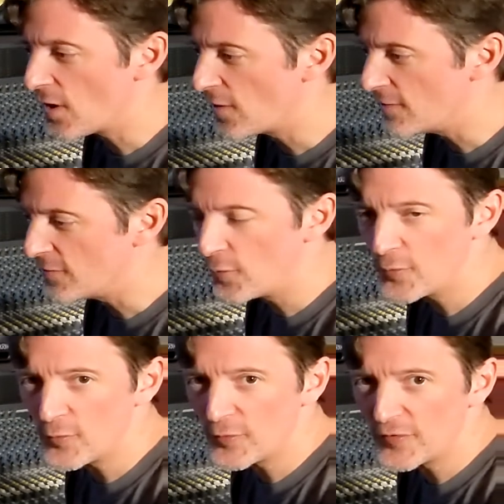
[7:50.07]
on the
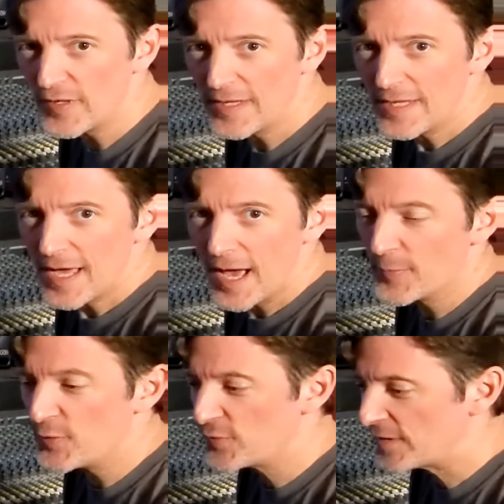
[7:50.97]
vocals. I'm
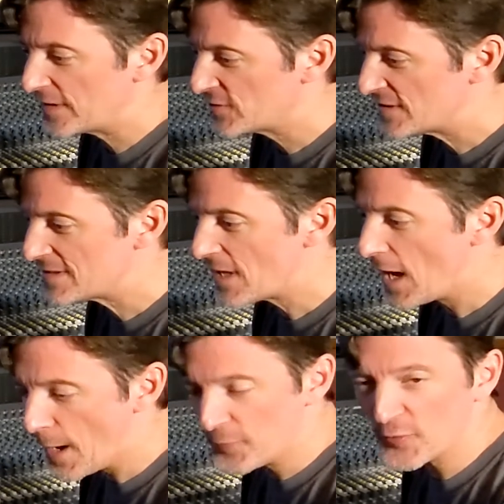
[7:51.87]
using just the
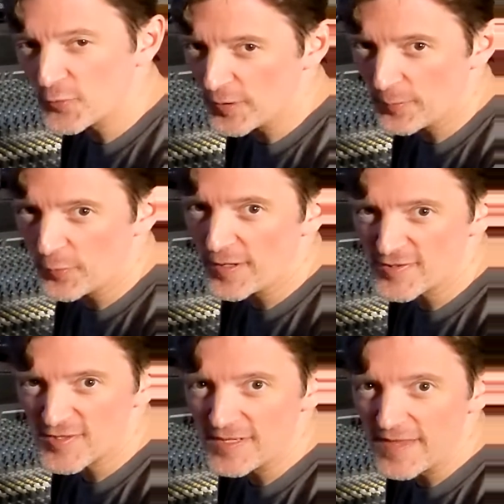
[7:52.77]
optical
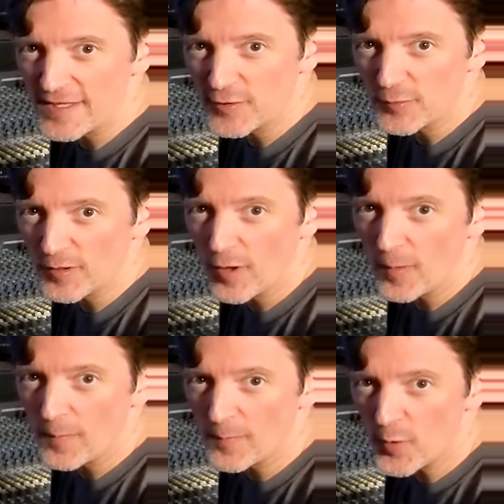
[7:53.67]
compression in that unit
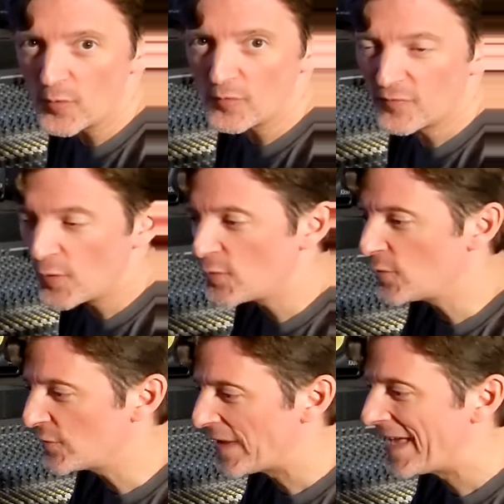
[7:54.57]
on the
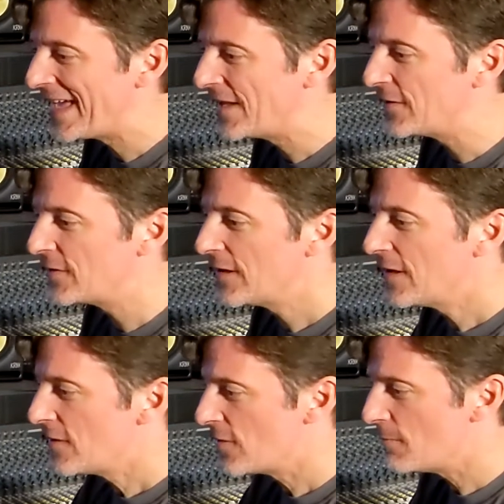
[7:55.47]
vocals and
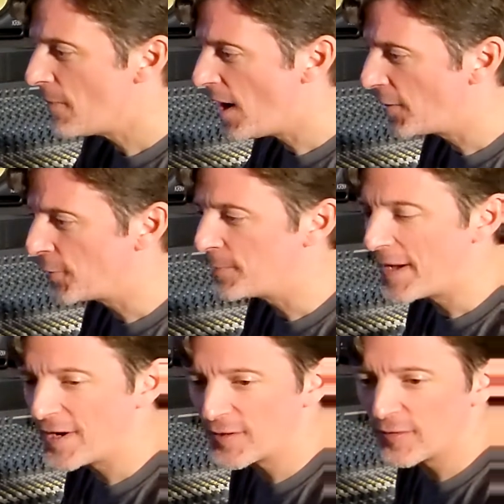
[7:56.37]
the mono
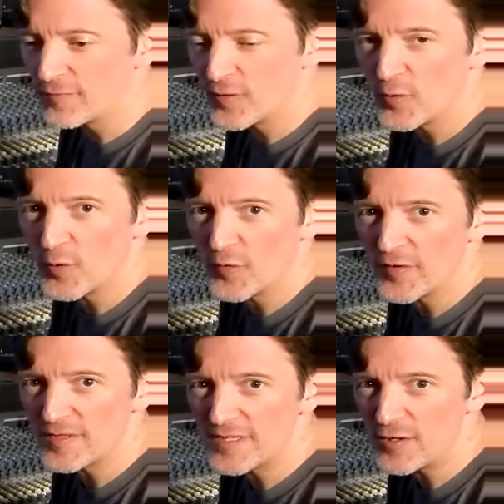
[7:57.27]
background vocal.
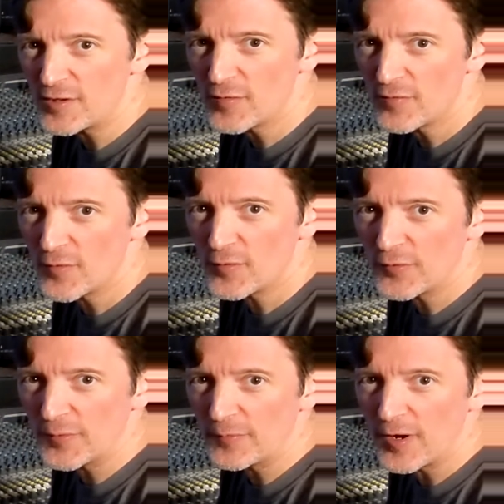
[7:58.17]
The stereo
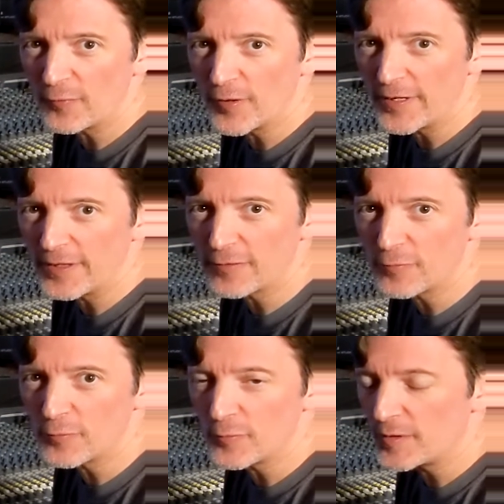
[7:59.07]
vocals I'm not running
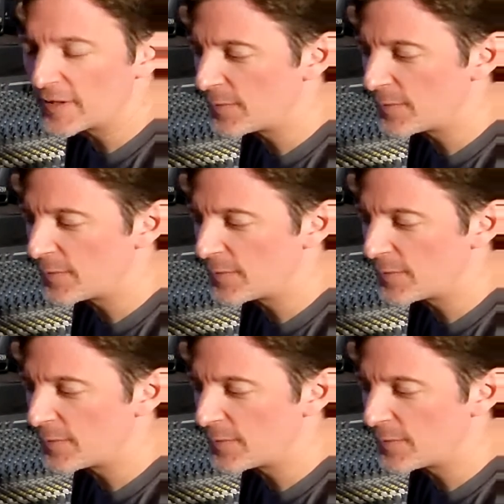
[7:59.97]
through a